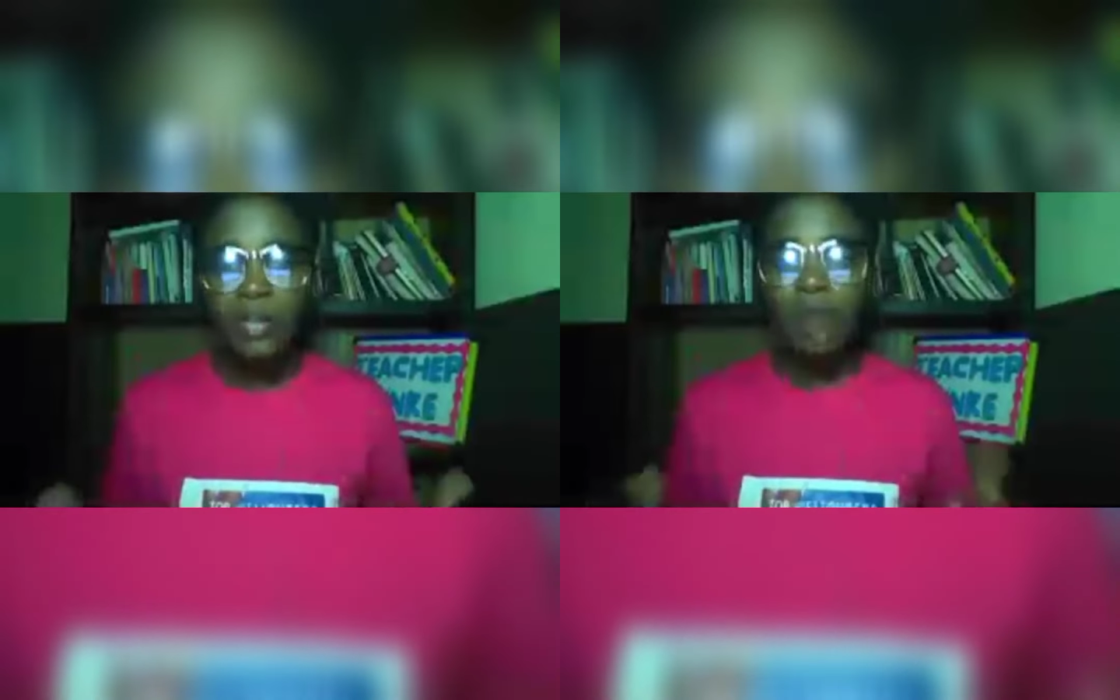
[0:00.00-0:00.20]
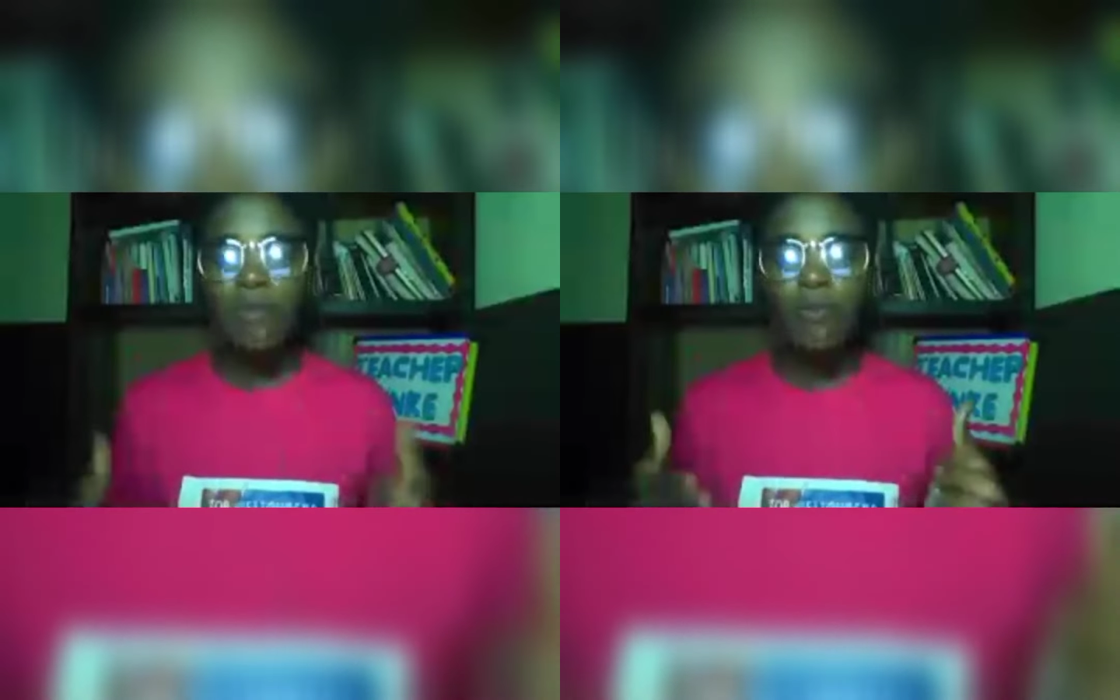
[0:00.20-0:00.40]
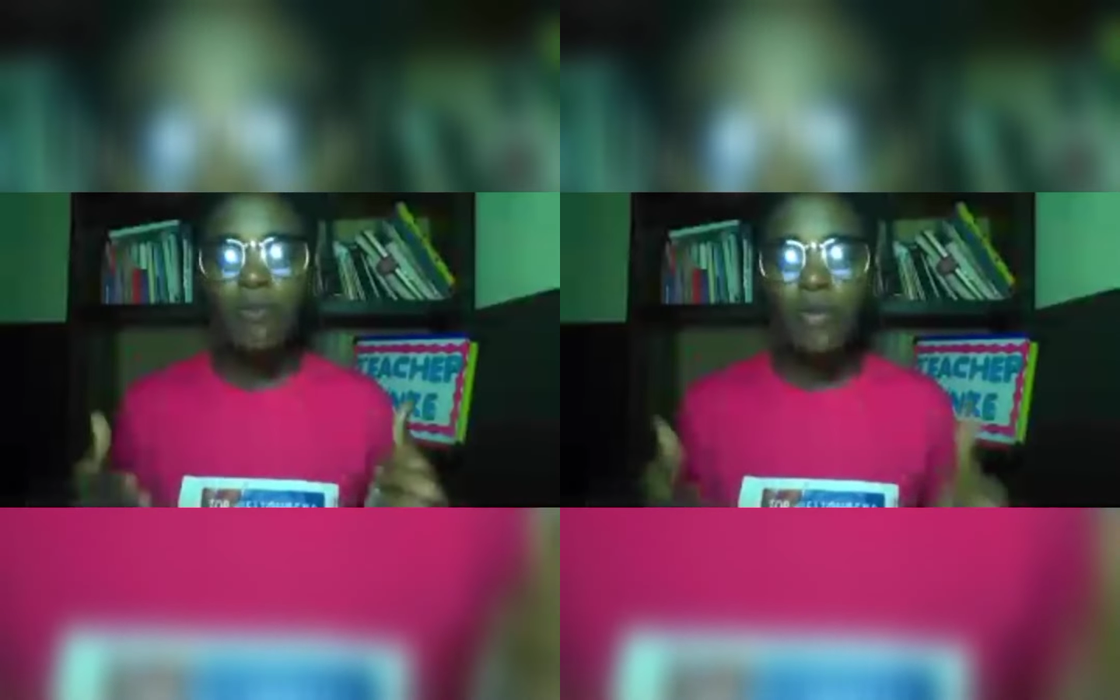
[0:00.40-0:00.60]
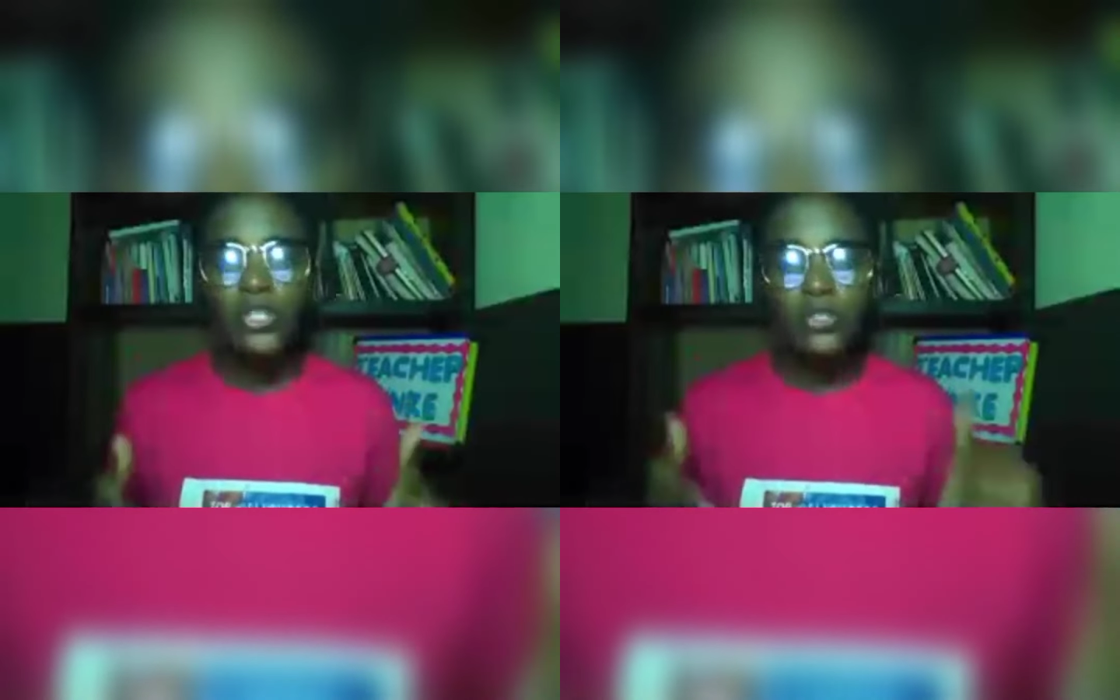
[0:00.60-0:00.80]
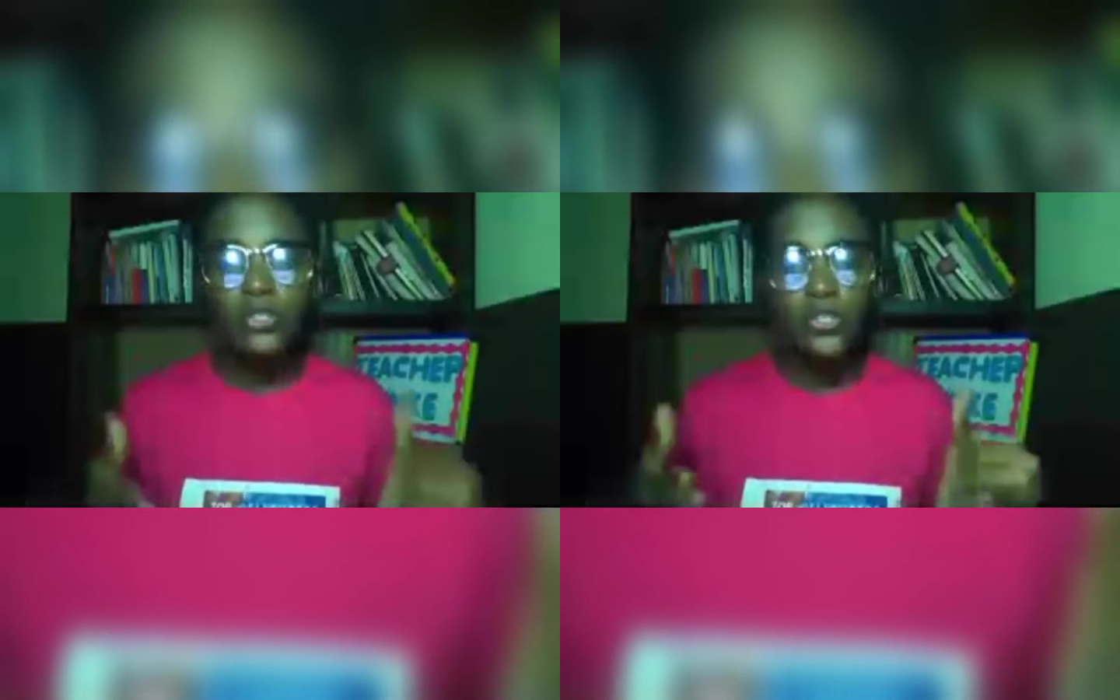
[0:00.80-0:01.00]
but
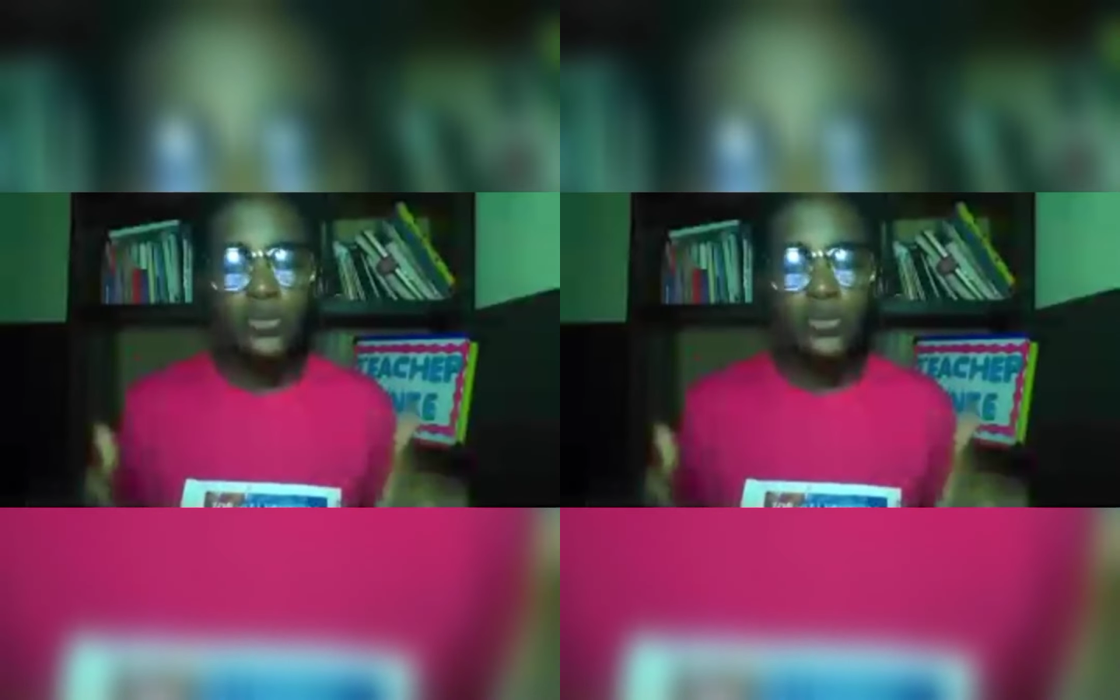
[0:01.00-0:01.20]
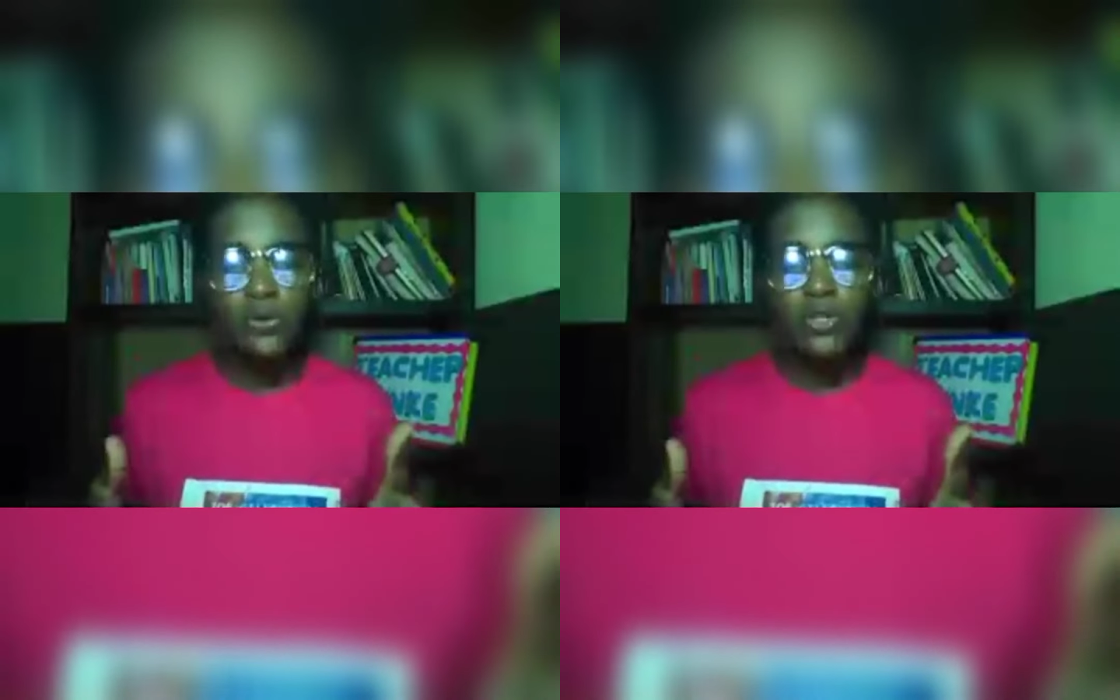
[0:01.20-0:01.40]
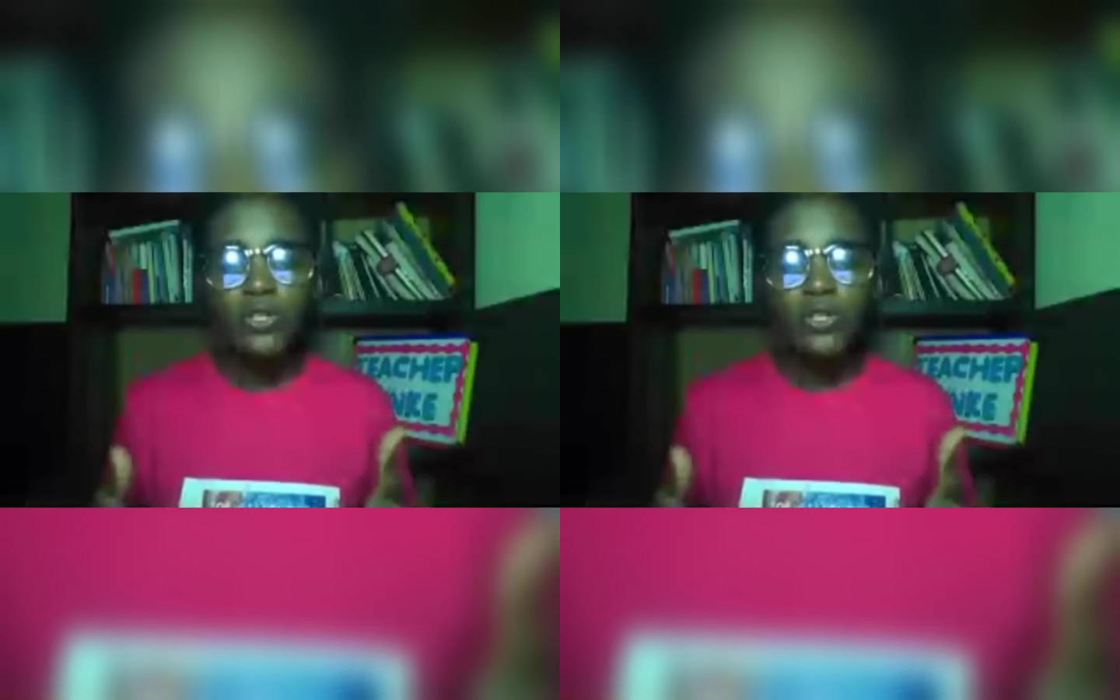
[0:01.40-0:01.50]
what you do.